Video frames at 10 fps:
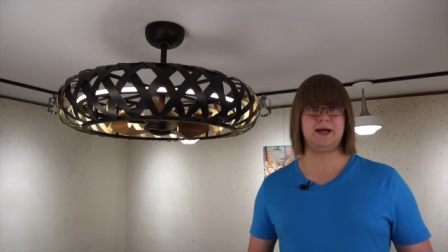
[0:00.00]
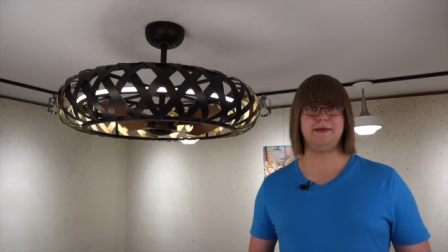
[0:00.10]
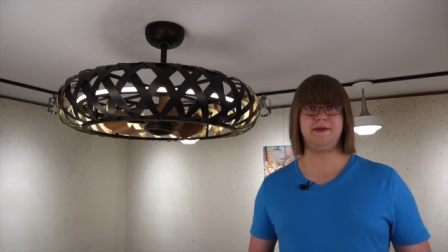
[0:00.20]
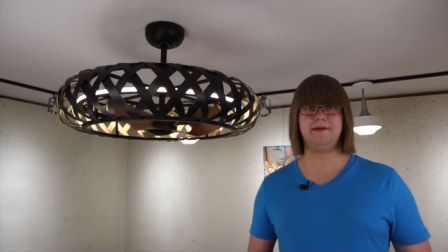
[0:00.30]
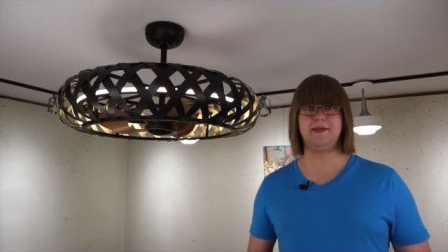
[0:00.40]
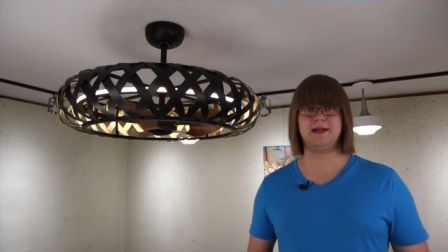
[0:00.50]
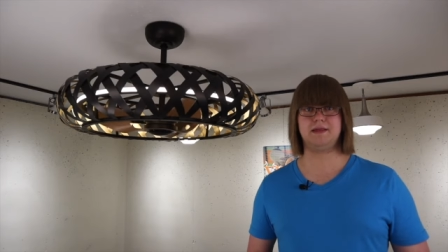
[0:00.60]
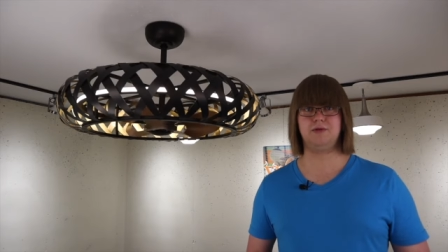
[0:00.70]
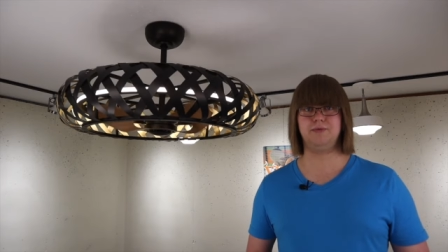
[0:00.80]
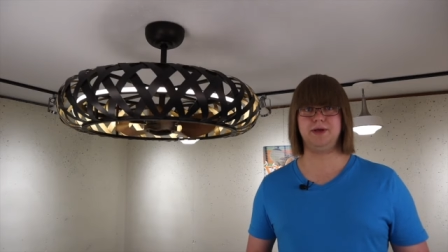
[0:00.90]
I think
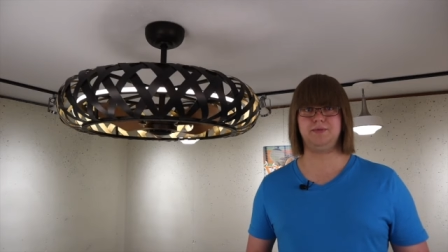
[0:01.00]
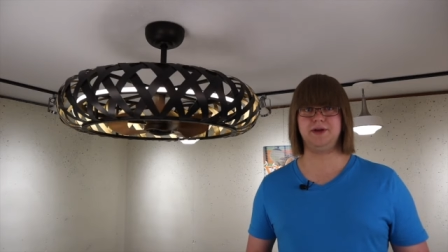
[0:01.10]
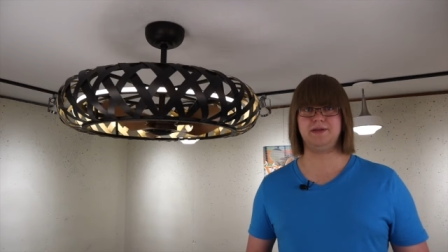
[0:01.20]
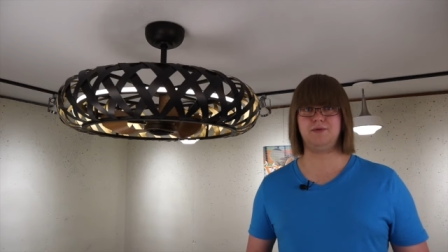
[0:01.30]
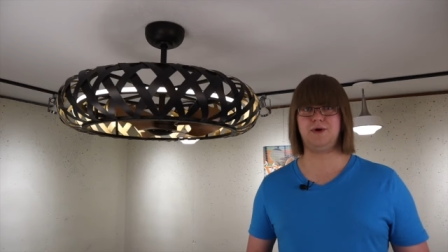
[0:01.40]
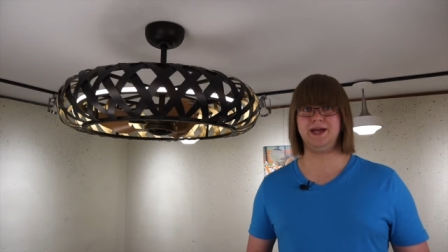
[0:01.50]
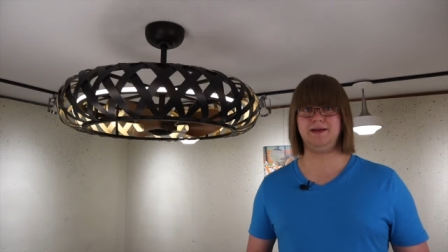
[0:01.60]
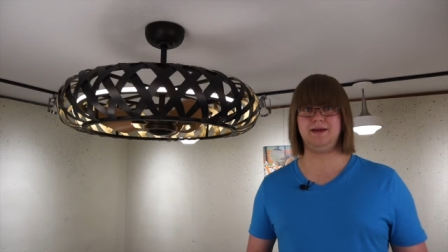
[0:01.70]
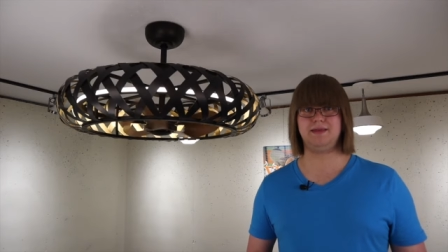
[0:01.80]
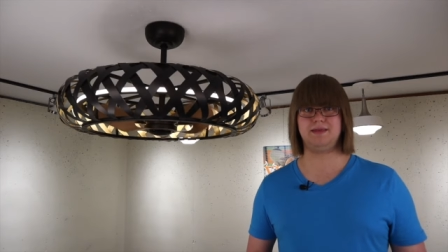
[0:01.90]
that's the real reason why
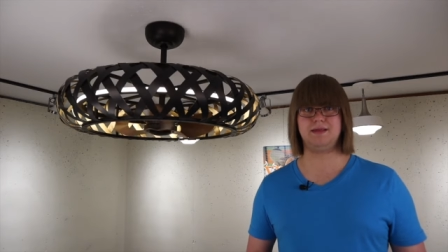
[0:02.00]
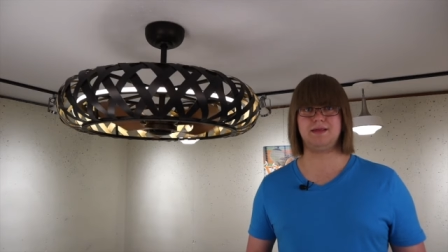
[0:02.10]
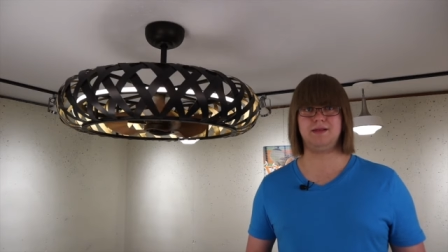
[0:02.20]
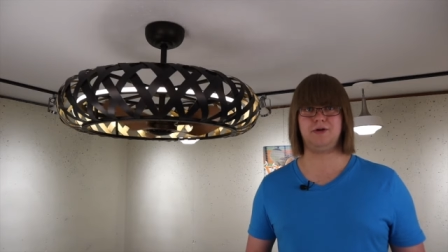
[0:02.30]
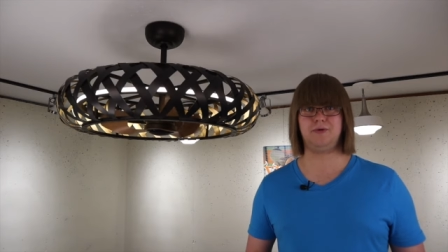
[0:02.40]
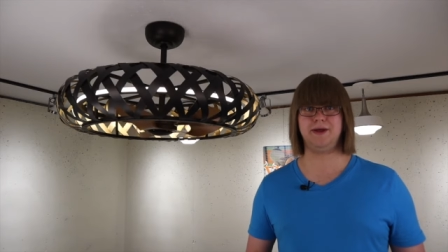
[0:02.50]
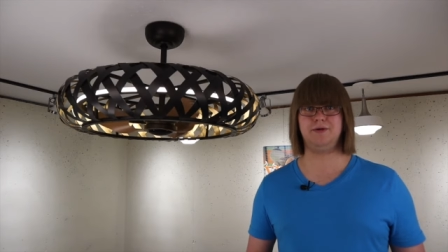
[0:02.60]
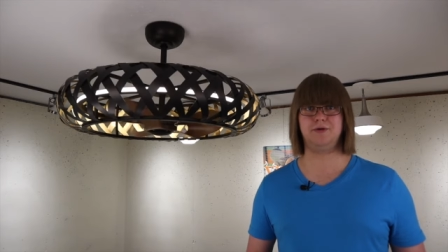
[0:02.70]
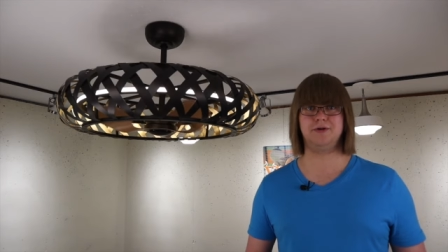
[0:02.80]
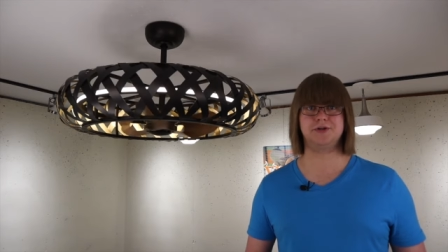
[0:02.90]
it is this slow, in
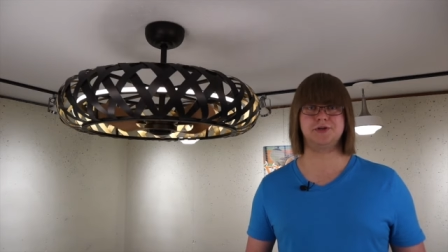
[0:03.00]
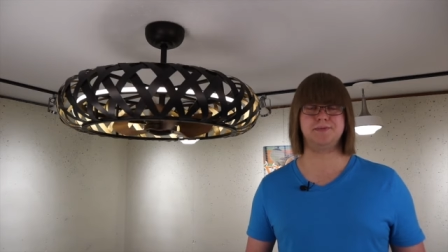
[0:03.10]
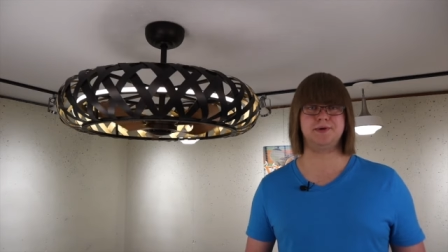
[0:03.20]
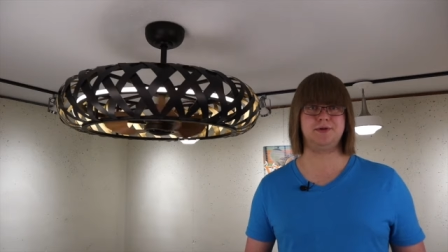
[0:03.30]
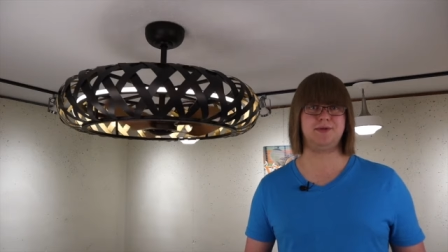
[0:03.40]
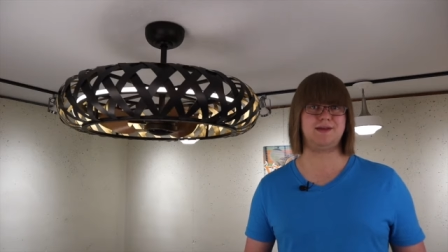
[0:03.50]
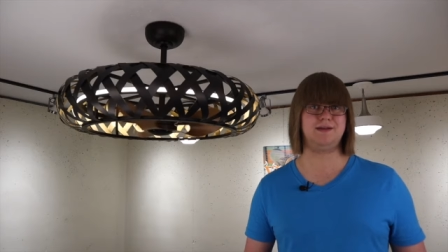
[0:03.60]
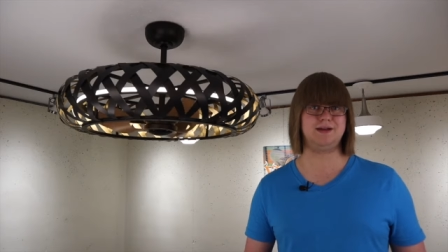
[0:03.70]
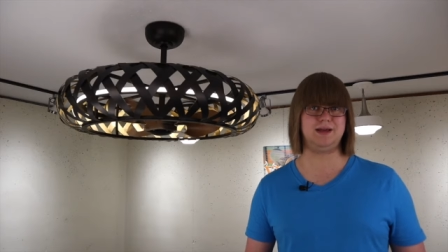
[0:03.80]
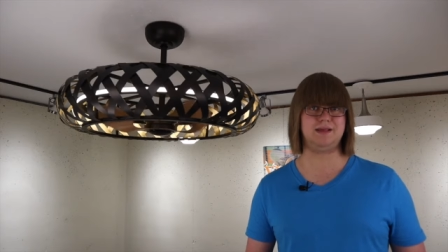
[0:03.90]
order to produce a
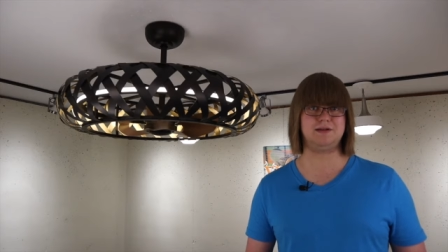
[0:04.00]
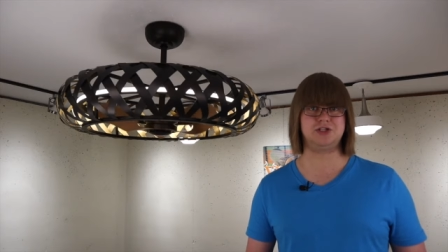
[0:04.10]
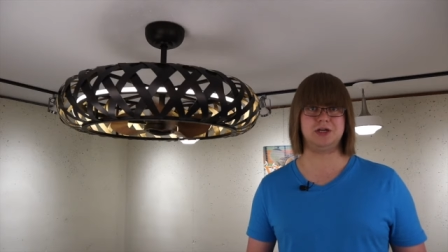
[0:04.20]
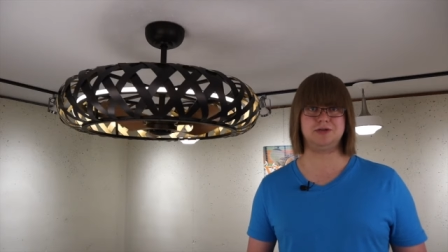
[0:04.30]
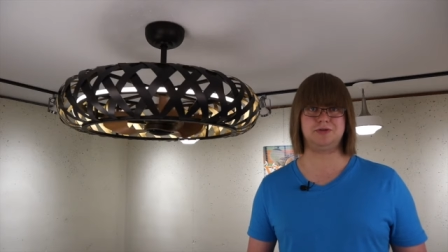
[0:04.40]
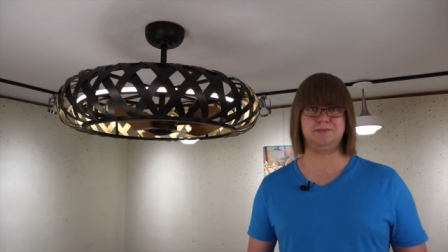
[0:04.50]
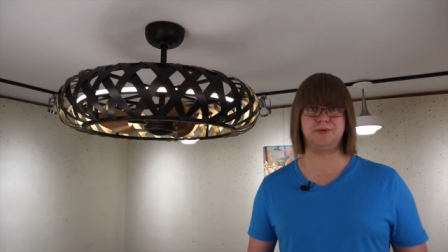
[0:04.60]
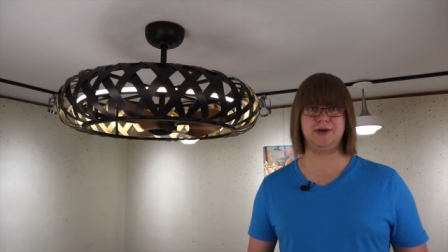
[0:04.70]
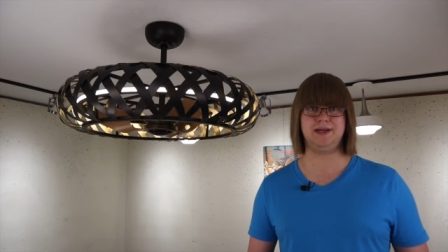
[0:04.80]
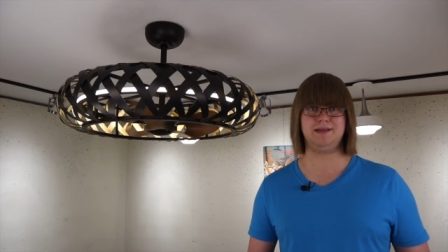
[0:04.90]
nice, gentle
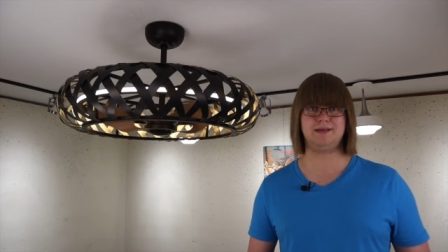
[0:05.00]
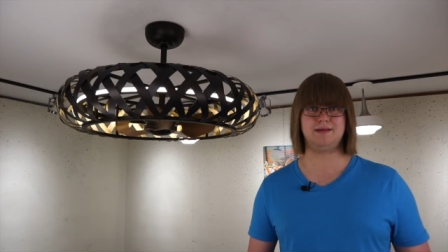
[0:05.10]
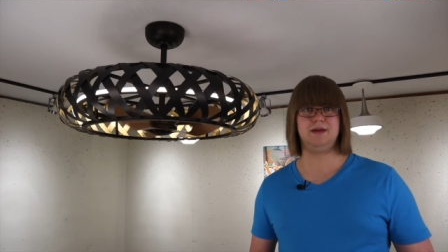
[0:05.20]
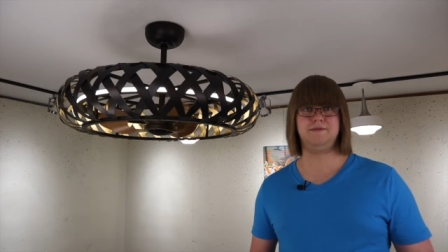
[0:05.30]
breeze.